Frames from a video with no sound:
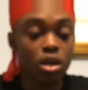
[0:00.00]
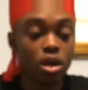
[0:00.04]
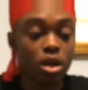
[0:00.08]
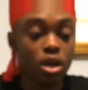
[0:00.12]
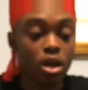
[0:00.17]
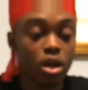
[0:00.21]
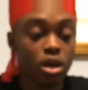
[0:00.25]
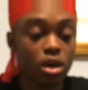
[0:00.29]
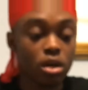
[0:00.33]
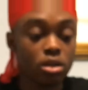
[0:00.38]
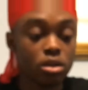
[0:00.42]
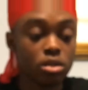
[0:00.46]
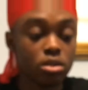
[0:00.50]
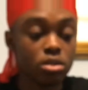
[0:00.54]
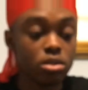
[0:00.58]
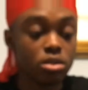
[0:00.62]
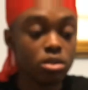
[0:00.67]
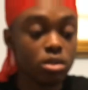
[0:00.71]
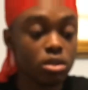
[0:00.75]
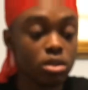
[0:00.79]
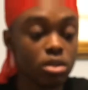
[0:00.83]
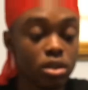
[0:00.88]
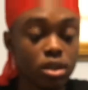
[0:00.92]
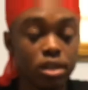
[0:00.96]
And
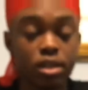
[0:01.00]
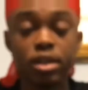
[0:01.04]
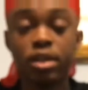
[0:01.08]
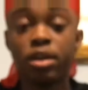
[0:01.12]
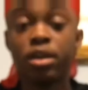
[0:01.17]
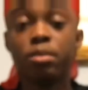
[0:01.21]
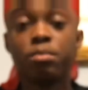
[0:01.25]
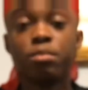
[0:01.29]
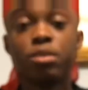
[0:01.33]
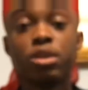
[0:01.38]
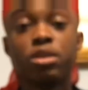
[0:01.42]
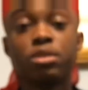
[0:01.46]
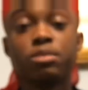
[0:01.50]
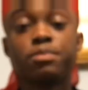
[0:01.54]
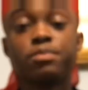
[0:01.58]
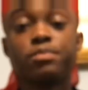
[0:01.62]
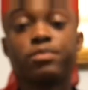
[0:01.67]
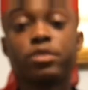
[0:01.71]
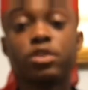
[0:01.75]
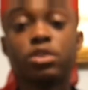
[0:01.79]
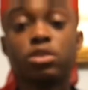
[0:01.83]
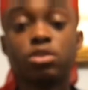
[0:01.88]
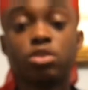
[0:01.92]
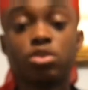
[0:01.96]
yeah, man,
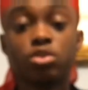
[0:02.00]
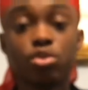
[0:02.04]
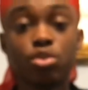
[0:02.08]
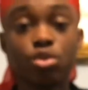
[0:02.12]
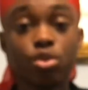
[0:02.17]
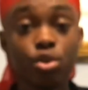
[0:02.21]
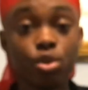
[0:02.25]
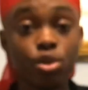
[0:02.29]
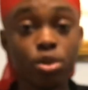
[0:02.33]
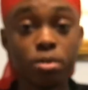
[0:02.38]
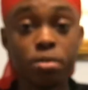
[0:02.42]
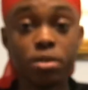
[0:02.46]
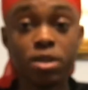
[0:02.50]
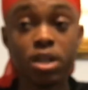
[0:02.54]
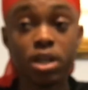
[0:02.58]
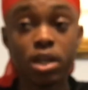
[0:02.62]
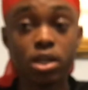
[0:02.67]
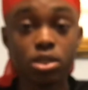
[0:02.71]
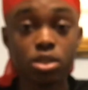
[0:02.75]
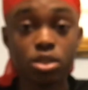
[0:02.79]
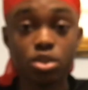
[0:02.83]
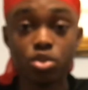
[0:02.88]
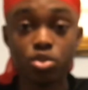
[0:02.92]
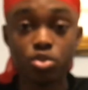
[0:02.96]
so I hope you
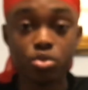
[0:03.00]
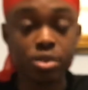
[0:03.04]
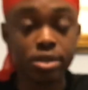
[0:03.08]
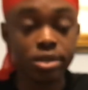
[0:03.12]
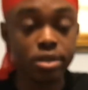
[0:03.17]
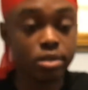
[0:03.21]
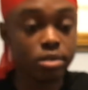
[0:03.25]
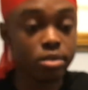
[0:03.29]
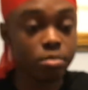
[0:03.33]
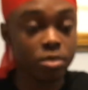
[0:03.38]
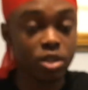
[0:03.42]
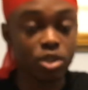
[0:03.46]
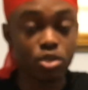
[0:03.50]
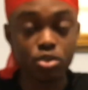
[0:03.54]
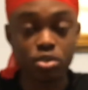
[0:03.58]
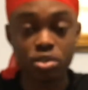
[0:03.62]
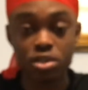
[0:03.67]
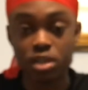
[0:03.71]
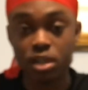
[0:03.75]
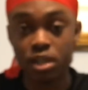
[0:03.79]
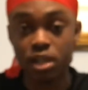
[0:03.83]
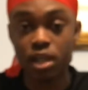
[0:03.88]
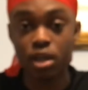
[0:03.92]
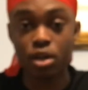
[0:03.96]
guys enjoyed. Make sure
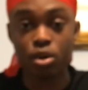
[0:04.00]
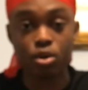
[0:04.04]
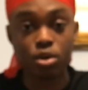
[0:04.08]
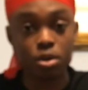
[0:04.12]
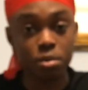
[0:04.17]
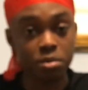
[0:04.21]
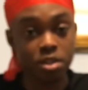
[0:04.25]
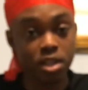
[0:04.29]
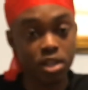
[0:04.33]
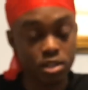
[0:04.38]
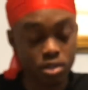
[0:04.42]
to like, comment and